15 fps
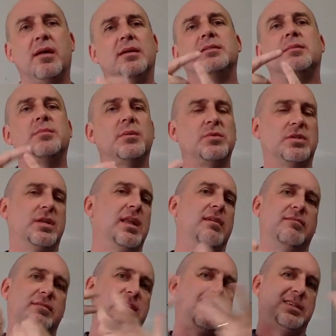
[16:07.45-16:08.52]
Sometimes you can
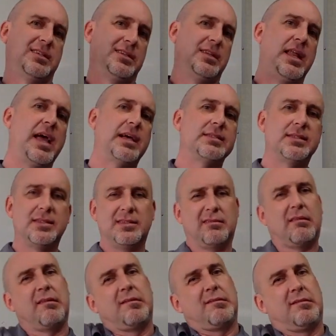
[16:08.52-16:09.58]
have an accident,
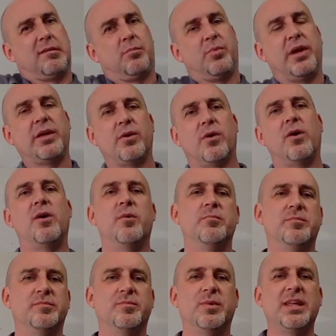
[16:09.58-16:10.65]
break your arm.